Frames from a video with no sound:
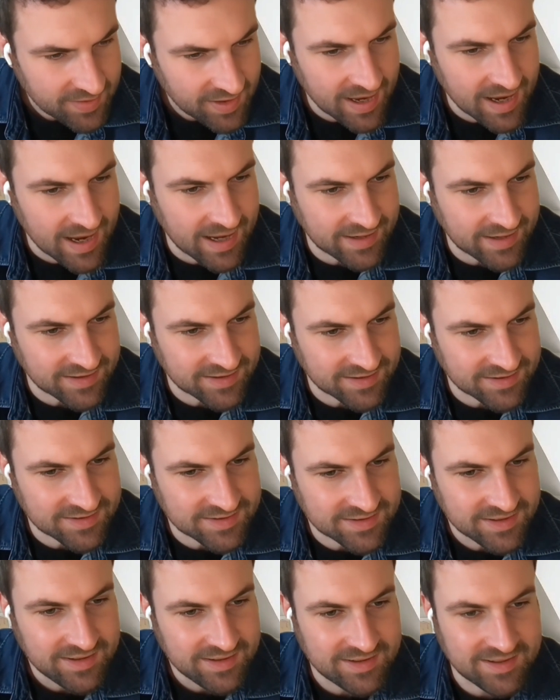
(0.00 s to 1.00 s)

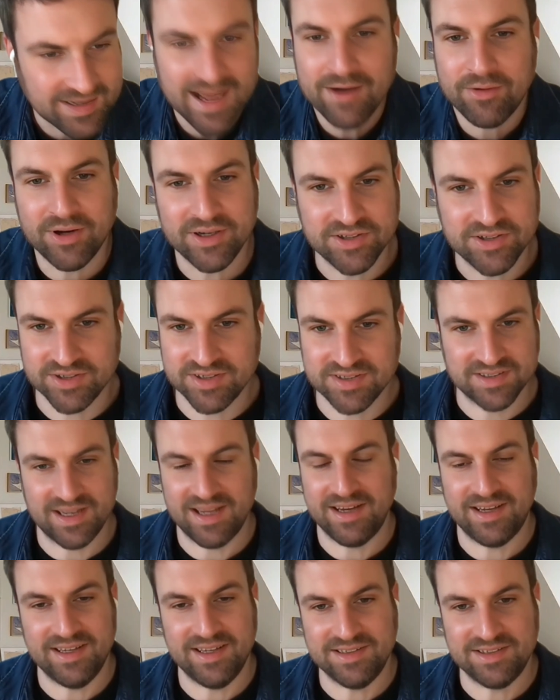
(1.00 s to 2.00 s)
And now I
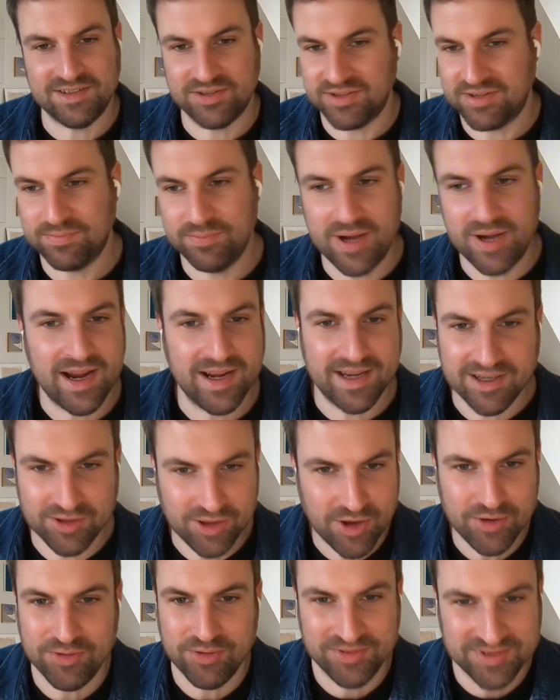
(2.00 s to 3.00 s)
just like, it's just my
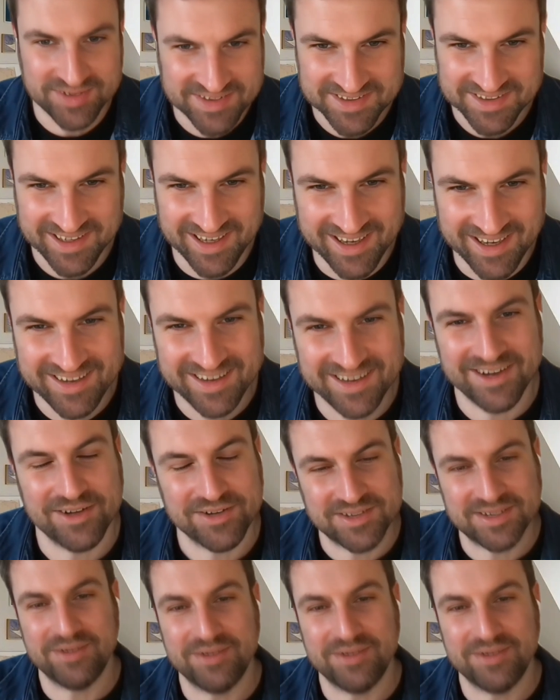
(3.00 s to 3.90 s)
clothes, you know.